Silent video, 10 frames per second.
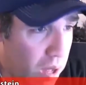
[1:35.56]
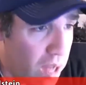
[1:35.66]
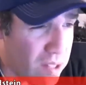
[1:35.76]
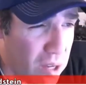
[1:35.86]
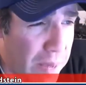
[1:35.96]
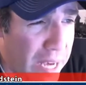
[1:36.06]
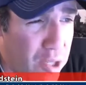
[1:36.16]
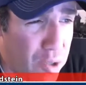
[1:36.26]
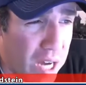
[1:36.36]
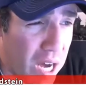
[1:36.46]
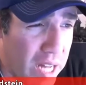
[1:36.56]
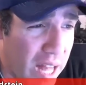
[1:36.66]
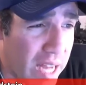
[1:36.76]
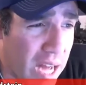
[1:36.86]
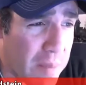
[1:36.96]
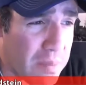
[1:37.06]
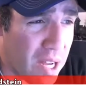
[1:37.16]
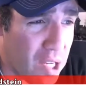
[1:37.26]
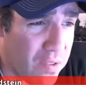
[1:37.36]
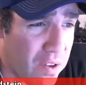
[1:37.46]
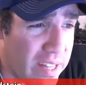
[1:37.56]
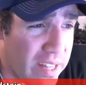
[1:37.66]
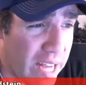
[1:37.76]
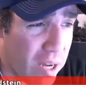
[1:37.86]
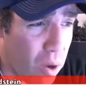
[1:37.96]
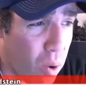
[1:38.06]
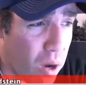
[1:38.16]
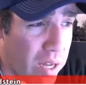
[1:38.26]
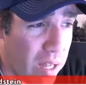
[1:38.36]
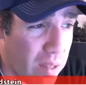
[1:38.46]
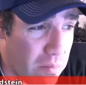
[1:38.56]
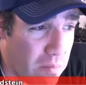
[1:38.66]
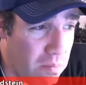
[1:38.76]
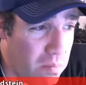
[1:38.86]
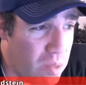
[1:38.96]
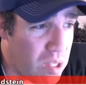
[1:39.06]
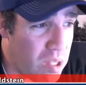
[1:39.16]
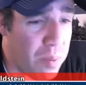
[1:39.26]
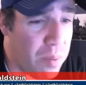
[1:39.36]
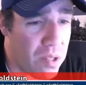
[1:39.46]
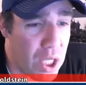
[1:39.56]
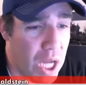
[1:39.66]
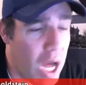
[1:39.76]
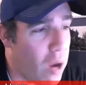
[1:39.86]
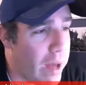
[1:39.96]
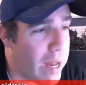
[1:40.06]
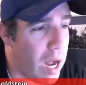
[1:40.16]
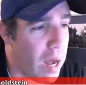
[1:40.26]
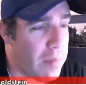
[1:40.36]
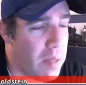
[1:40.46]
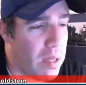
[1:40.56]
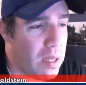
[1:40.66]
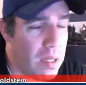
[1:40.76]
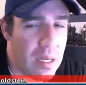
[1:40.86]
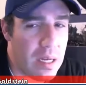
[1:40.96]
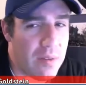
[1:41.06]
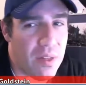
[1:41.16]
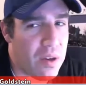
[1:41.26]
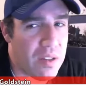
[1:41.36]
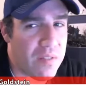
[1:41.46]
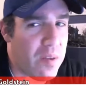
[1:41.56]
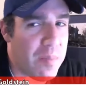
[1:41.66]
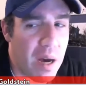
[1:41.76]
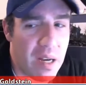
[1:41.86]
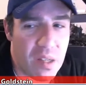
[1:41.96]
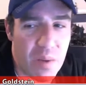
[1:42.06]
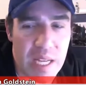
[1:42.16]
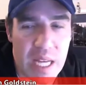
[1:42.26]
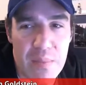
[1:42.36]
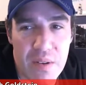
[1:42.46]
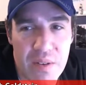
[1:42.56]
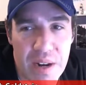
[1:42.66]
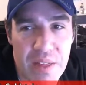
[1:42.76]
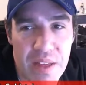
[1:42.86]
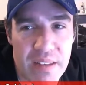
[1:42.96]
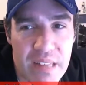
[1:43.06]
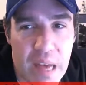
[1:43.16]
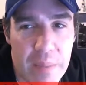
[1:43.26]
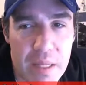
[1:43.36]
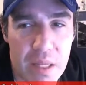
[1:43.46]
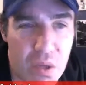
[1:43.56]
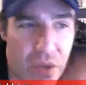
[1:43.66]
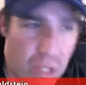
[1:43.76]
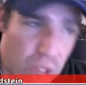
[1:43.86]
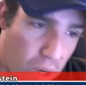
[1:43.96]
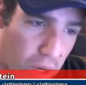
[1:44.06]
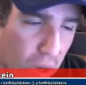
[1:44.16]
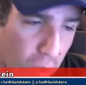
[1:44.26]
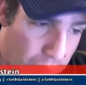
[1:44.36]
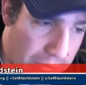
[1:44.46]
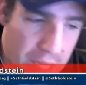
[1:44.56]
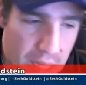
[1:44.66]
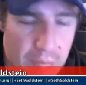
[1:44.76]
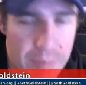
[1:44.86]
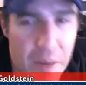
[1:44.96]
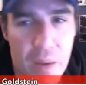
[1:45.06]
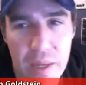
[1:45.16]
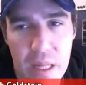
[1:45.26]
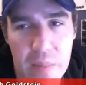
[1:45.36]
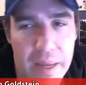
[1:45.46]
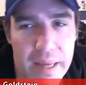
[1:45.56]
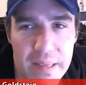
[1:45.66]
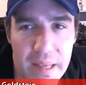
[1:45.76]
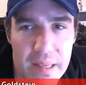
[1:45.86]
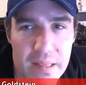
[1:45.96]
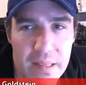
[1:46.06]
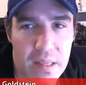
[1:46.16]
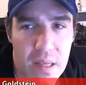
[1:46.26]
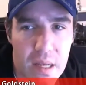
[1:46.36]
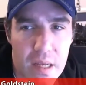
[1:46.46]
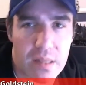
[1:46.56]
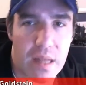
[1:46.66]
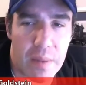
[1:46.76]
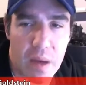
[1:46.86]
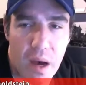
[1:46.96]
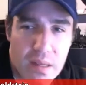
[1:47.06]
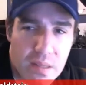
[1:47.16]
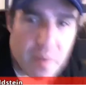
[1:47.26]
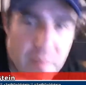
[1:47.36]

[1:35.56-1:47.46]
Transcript: also, go to Patreon dot com slash Philly Tech org. Support the show and um, give it, throw us a few bucks so we can keep great things coming to you on a weekly, bi-weekly basis. That'd be awesome.